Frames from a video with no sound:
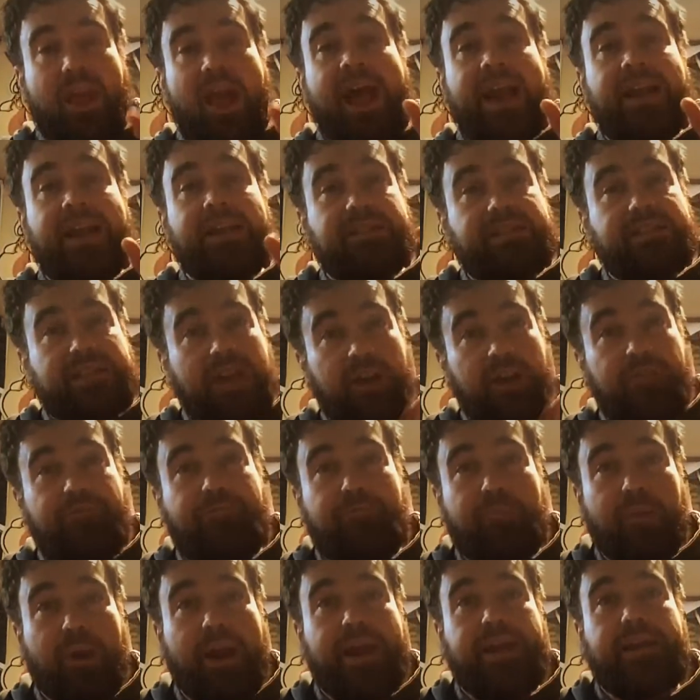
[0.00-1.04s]
had a tough
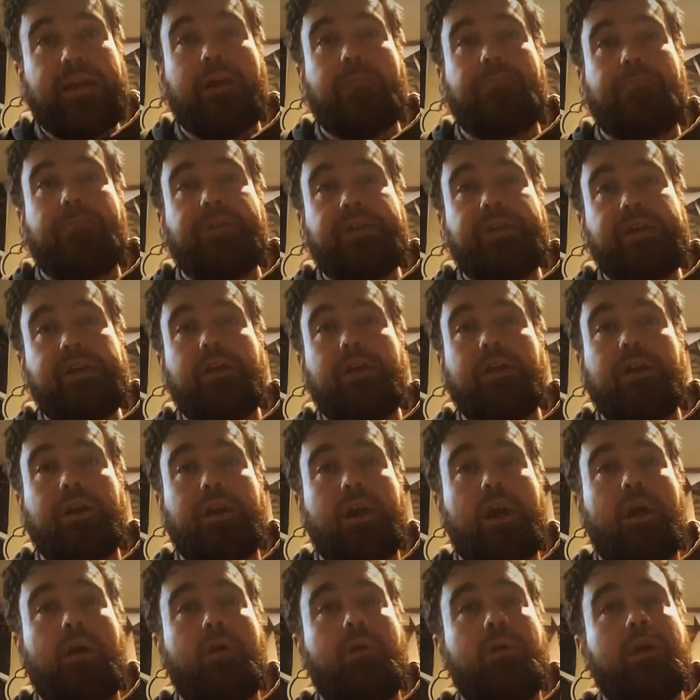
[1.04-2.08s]
breakup a year
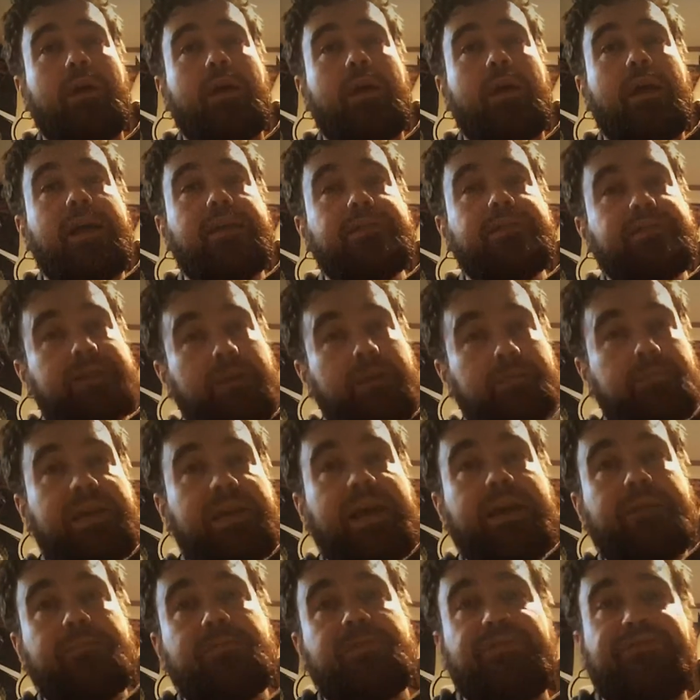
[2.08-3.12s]
ago, and
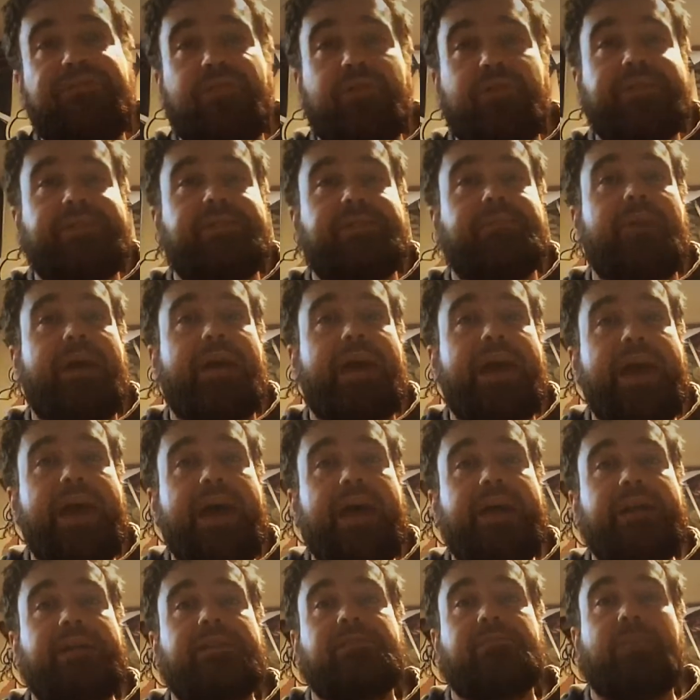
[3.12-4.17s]
sometimes the voice in my
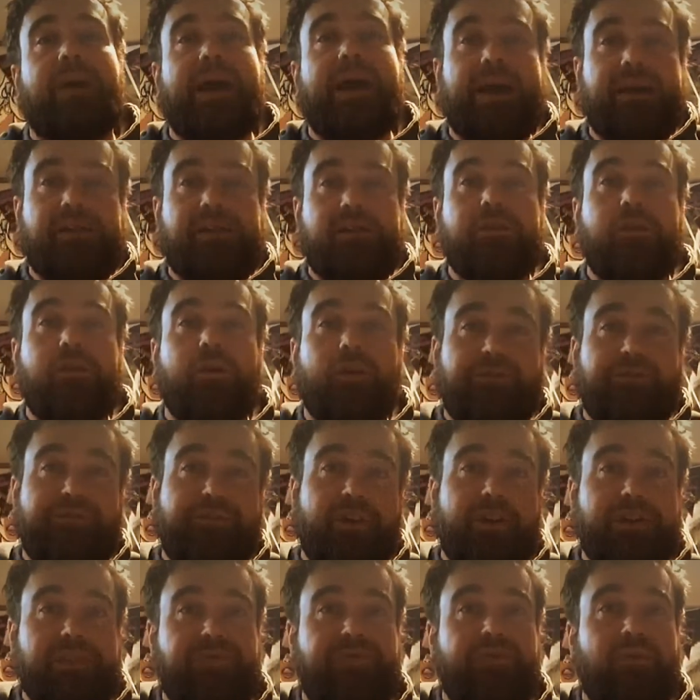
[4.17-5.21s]
head is my
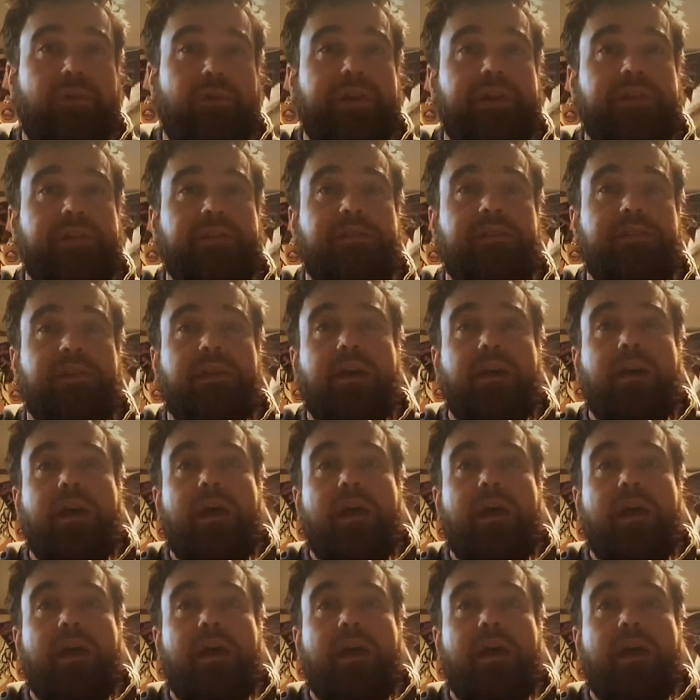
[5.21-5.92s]
ex-girlfriend's voice.